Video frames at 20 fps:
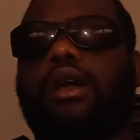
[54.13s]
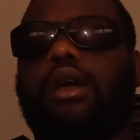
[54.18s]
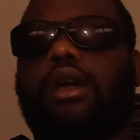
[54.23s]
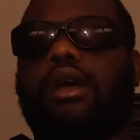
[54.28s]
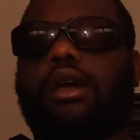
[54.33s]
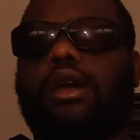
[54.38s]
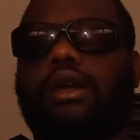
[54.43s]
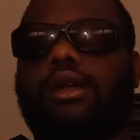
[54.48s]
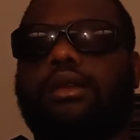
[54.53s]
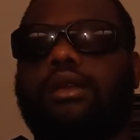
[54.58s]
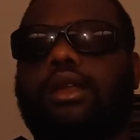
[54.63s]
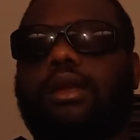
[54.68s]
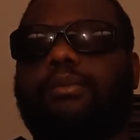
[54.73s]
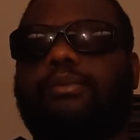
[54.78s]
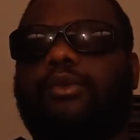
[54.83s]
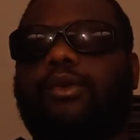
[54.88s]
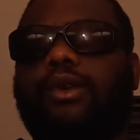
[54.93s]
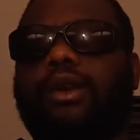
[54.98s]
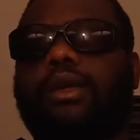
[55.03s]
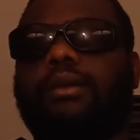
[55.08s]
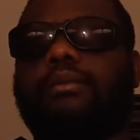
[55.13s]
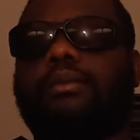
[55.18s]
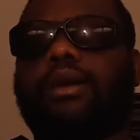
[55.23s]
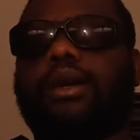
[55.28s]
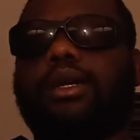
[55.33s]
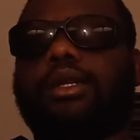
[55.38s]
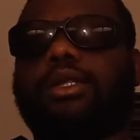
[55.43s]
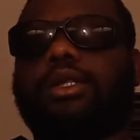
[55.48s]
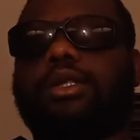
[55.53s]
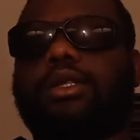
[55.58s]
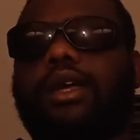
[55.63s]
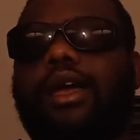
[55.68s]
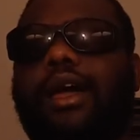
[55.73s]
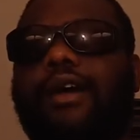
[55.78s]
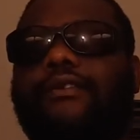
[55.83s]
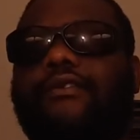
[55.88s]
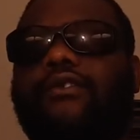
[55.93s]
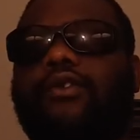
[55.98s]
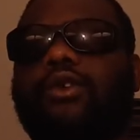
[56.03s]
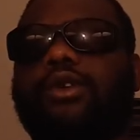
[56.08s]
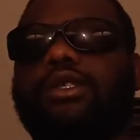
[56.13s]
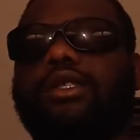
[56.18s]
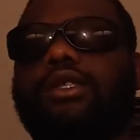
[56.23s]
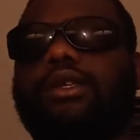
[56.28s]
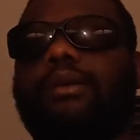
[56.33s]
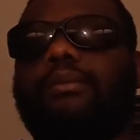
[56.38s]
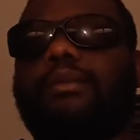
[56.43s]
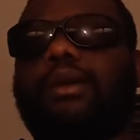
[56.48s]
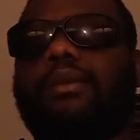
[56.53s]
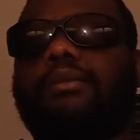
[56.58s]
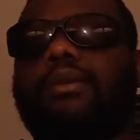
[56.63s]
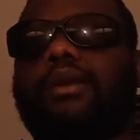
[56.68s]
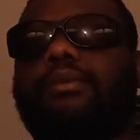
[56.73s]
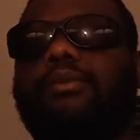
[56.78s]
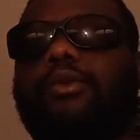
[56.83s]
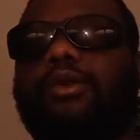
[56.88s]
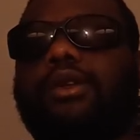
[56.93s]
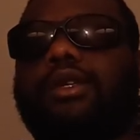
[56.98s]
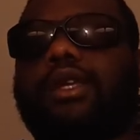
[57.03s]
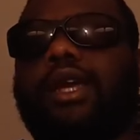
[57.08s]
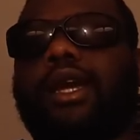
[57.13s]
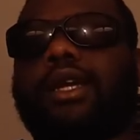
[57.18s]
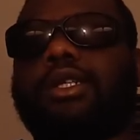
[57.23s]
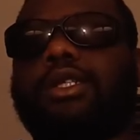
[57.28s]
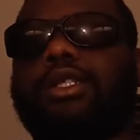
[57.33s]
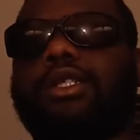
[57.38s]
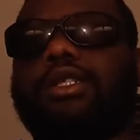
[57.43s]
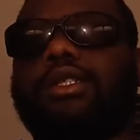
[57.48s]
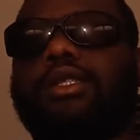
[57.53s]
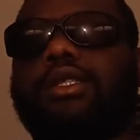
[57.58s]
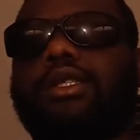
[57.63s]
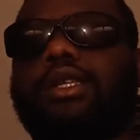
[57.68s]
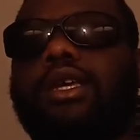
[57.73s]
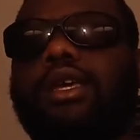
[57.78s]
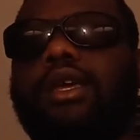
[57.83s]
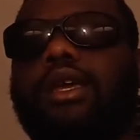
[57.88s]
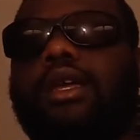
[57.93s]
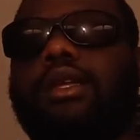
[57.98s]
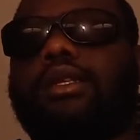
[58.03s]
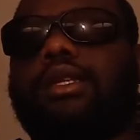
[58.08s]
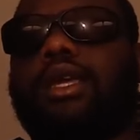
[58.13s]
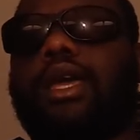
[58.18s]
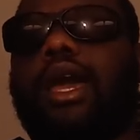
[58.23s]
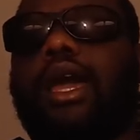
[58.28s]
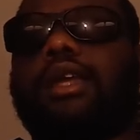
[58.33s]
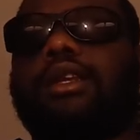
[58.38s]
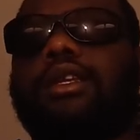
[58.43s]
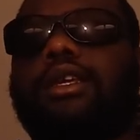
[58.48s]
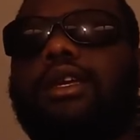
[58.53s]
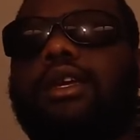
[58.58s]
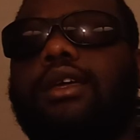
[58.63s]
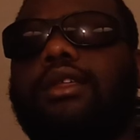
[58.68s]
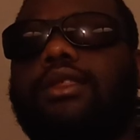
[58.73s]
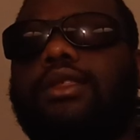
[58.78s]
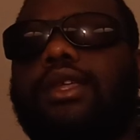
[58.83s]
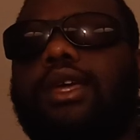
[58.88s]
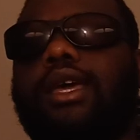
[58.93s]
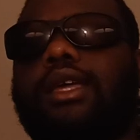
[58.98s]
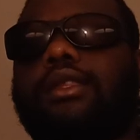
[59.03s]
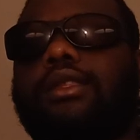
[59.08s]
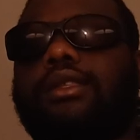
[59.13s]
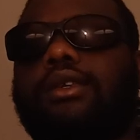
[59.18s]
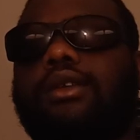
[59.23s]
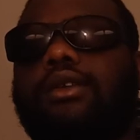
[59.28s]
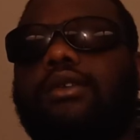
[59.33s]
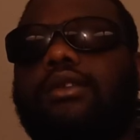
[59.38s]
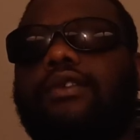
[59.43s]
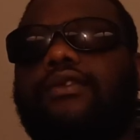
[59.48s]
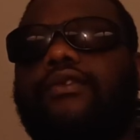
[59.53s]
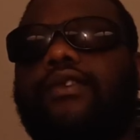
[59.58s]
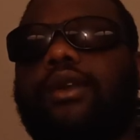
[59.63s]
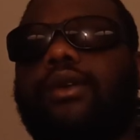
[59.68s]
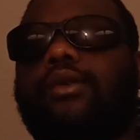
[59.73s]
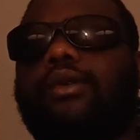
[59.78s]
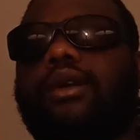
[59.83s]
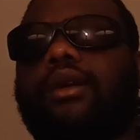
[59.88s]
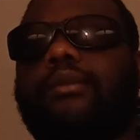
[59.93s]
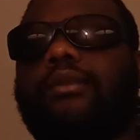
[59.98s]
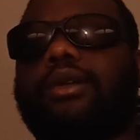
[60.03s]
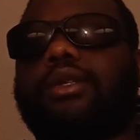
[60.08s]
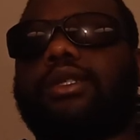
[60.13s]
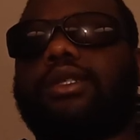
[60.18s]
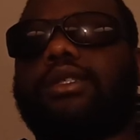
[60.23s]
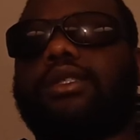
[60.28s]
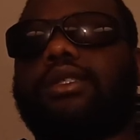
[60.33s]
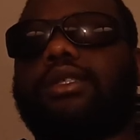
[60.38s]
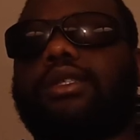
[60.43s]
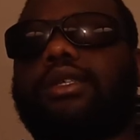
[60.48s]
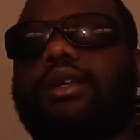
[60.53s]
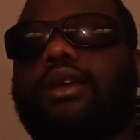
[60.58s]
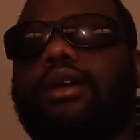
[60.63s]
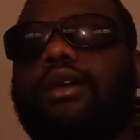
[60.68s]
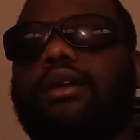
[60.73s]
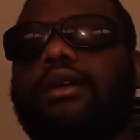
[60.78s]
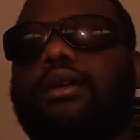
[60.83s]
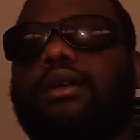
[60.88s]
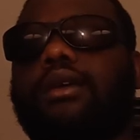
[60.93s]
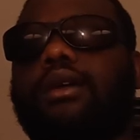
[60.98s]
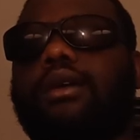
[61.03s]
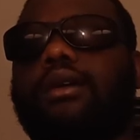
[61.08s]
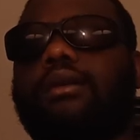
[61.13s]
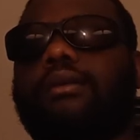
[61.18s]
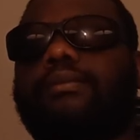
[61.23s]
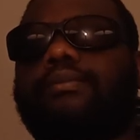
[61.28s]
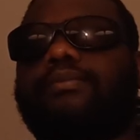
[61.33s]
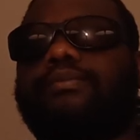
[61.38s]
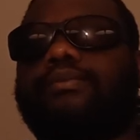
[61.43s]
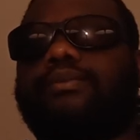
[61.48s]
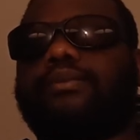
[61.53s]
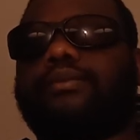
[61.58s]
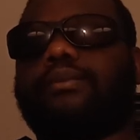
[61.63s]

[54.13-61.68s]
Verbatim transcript: uh, they pretty much have First Amendment protections the idea that you know the federal commissions uh, um,